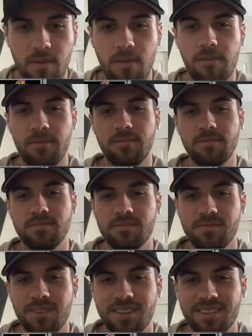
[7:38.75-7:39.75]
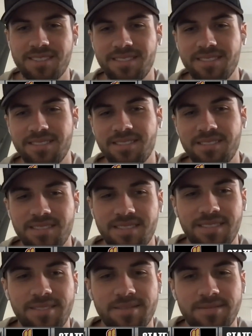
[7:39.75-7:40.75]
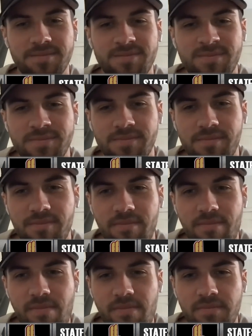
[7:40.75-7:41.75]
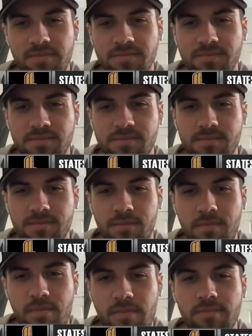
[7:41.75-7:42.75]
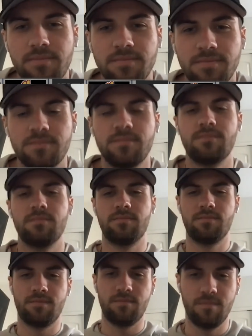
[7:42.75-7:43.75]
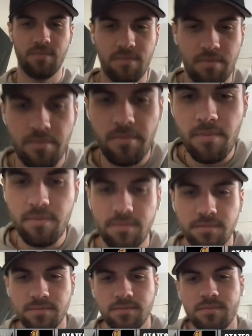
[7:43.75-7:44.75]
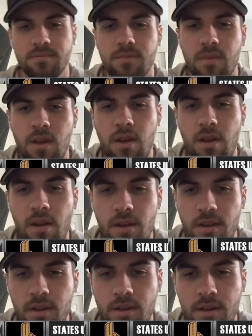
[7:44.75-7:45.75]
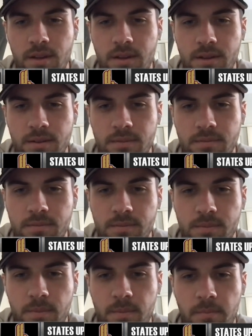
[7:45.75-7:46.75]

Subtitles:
The person shown says nothing.